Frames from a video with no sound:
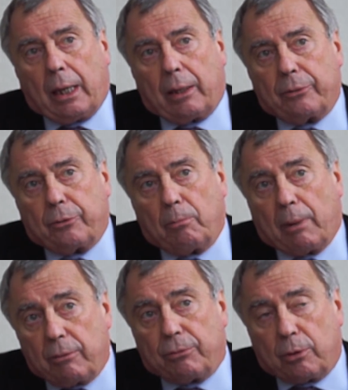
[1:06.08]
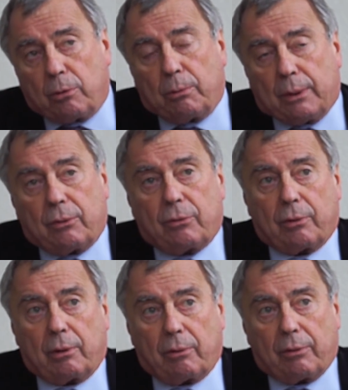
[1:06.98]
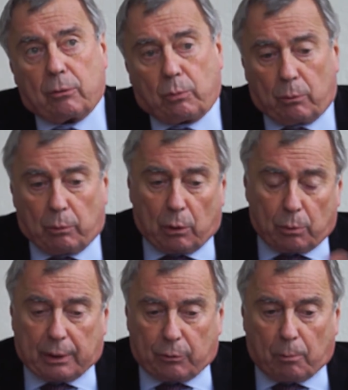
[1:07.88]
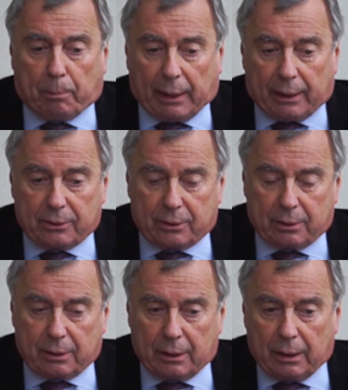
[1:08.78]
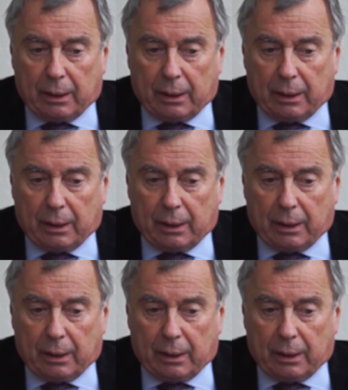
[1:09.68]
And my view is that when we look at the past,